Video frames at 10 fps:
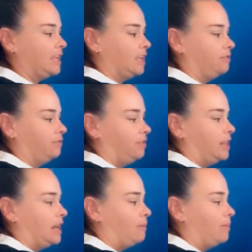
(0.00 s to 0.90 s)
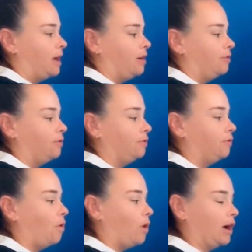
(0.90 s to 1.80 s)
give the number
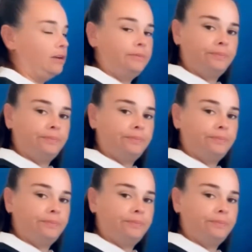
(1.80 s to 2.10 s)
4,